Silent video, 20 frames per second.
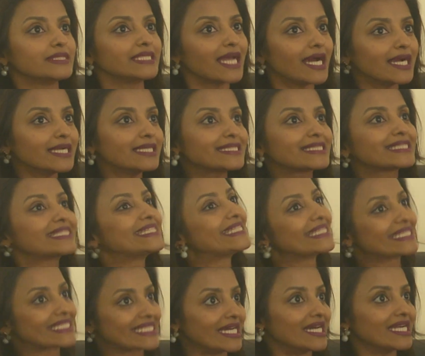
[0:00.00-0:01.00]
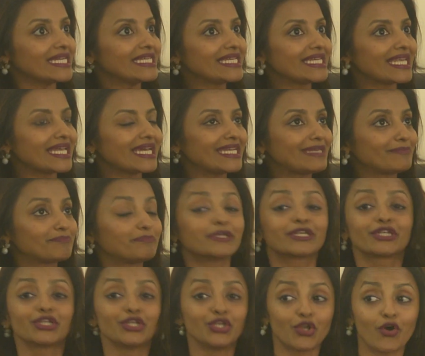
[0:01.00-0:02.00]
nice design-led
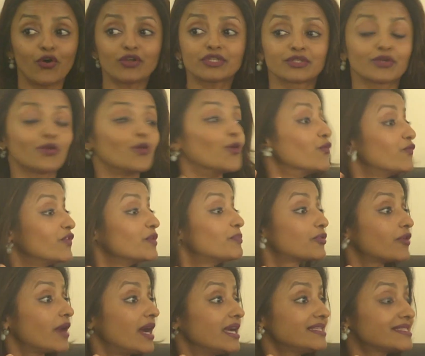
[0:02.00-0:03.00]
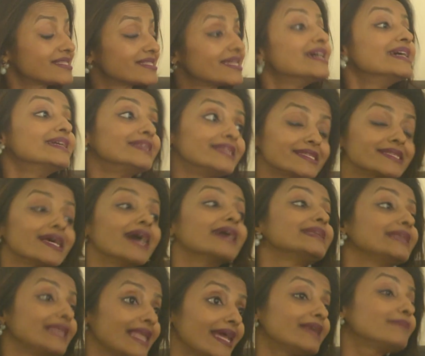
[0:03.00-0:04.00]
but not overpriced,
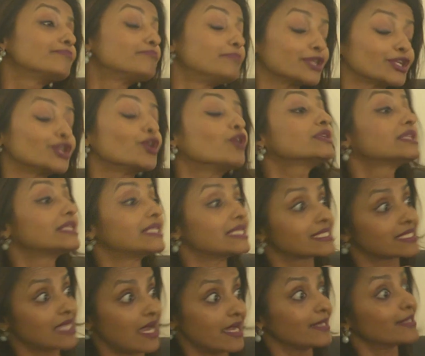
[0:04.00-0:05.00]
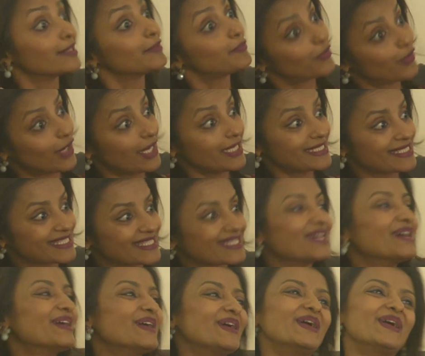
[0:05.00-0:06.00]
design-led but not designer-priced
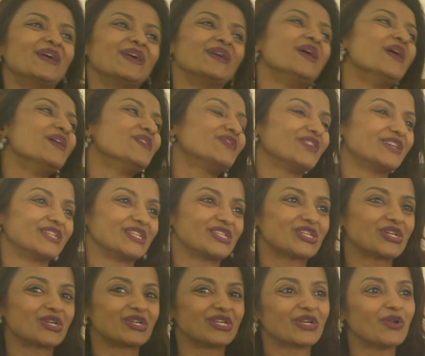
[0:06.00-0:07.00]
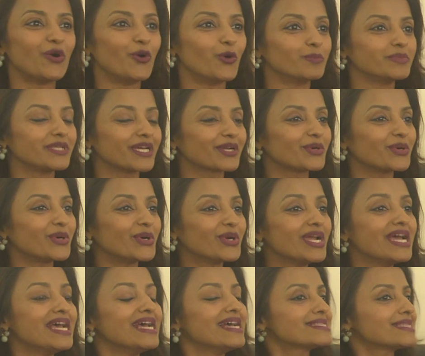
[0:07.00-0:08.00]
furniture and home decor,
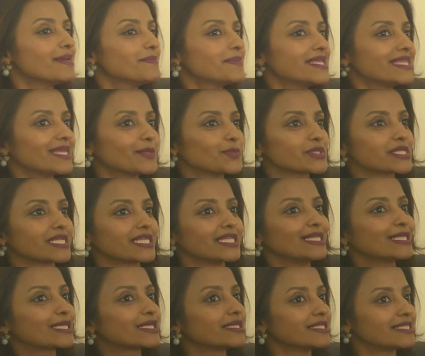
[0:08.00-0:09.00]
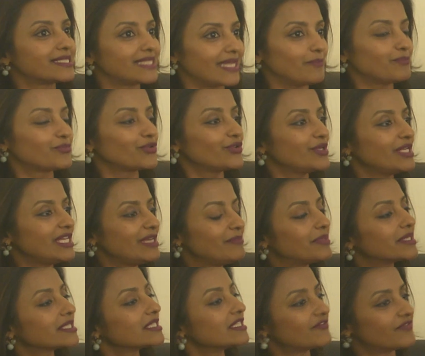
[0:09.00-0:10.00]
something that was a little contemporary
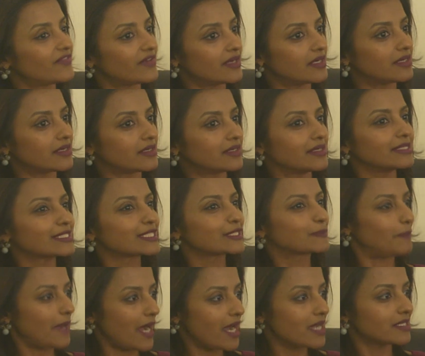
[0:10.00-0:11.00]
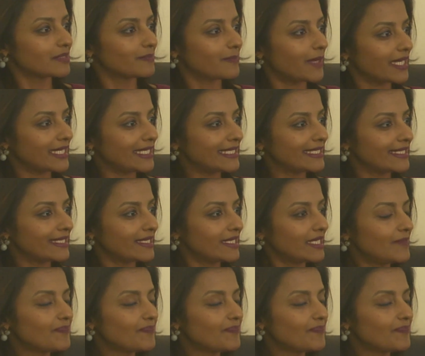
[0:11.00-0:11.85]
but inspired by India.